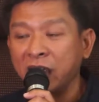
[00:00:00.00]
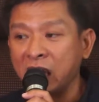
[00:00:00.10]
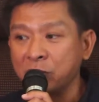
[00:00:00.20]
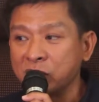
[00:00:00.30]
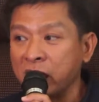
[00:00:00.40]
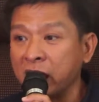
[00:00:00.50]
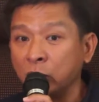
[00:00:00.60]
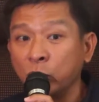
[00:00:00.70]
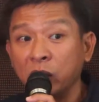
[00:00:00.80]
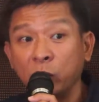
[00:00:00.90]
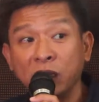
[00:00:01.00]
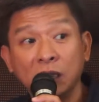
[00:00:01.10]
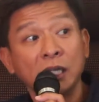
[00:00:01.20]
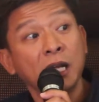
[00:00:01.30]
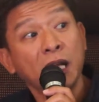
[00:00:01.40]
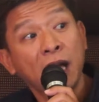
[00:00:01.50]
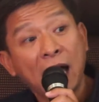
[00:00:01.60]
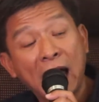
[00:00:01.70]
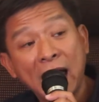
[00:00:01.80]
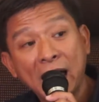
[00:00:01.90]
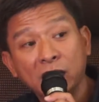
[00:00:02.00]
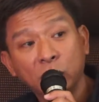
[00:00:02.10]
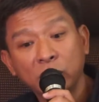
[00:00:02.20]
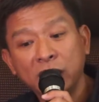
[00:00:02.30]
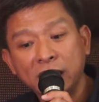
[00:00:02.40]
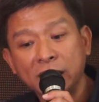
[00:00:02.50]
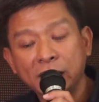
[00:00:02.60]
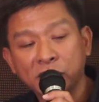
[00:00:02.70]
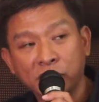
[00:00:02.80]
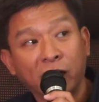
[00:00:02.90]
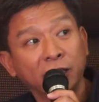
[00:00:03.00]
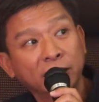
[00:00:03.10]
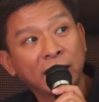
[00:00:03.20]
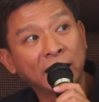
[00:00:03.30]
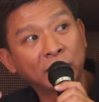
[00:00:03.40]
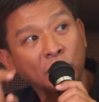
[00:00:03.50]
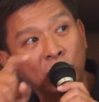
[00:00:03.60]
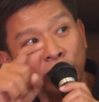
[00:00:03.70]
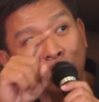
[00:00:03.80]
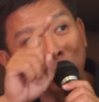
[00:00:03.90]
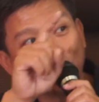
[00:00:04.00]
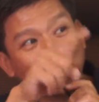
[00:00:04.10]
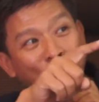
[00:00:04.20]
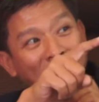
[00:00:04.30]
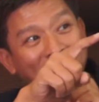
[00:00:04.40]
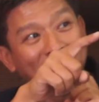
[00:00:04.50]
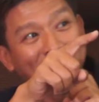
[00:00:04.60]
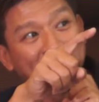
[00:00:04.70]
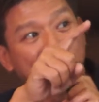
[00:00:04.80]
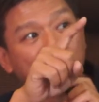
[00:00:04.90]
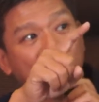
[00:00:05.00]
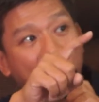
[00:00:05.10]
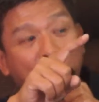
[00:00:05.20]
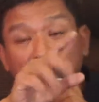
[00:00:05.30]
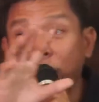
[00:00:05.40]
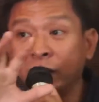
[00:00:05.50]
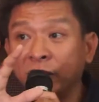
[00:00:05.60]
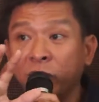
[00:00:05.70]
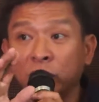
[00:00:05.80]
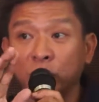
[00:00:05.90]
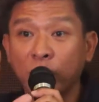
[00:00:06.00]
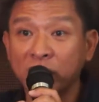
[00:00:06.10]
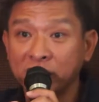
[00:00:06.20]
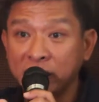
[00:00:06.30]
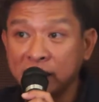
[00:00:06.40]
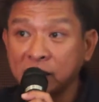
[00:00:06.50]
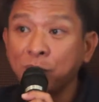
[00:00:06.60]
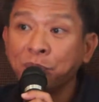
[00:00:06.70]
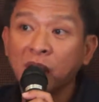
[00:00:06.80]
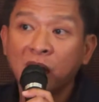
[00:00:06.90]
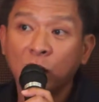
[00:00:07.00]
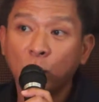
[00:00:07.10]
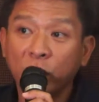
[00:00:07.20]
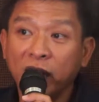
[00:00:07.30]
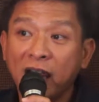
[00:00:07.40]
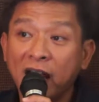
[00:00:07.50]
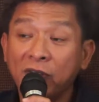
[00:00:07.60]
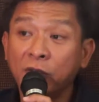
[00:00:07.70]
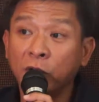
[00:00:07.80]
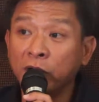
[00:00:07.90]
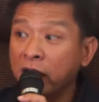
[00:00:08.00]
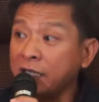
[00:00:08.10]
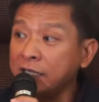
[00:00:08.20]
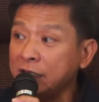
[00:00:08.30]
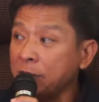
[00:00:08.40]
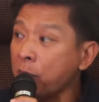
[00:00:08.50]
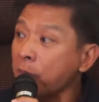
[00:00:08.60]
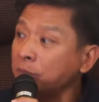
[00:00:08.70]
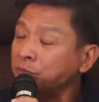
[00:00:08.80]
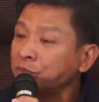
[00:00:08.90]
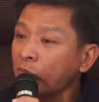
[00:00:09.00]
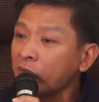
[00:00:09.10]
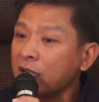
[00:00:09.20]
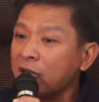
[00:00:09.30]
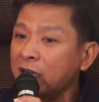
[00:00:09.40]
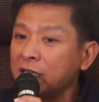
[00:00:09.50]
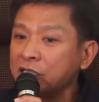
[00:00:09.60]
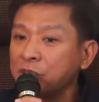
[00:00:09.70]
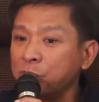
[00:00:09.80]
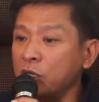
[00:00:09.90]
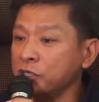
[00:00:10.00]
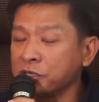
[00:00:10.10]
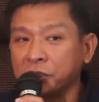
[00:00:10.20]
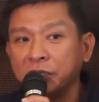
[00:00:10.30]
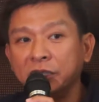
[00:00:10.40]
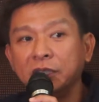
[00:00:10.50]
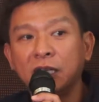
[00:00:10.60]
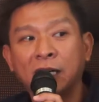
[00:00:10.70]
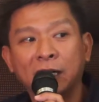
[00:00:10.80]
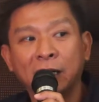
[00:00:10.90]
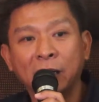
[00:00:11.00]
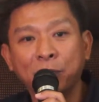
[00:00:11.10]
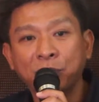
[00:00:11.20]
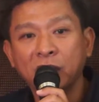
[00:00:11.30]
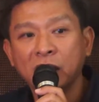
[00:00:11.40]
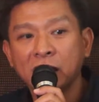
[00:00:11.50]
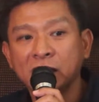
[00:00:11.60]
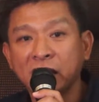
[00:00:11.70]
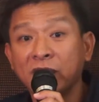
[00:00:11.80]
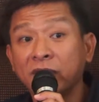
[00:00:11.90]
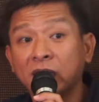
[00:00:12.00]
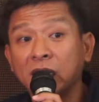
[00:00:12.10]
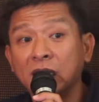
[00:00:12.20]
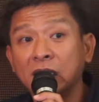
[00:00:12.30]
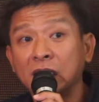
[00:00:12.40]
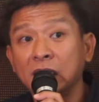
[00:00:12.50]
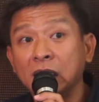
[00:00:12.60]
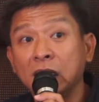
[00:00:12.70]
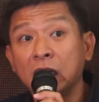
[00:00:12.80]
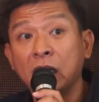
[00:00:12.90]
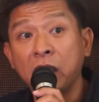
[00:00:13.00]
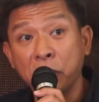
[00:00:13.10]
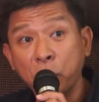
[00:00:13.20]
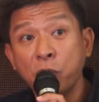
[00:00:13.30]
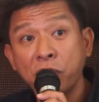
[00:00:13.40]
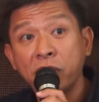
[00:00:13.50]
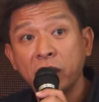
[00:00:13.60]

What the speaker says: Games, and we will actually start that on the Cuyo Island this November 24 to 26. We have already sponsored several youth.